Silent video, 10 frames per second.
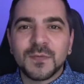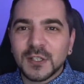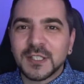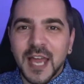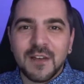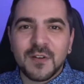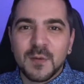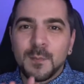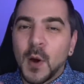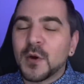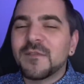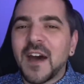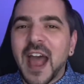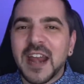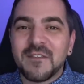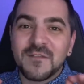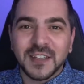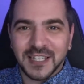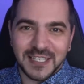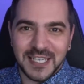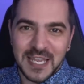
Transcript: first ever bona fide villain